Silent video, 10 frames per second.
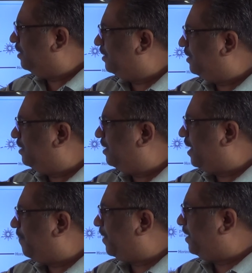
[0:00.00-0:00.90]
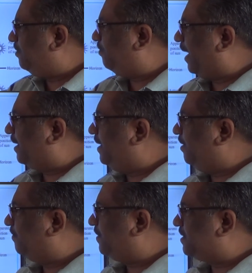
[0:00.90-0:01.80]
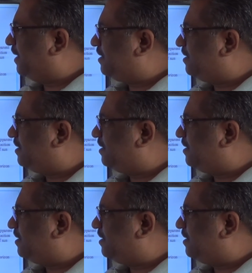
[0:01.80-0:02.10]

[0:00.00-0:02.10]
The apparent flattening of the sun's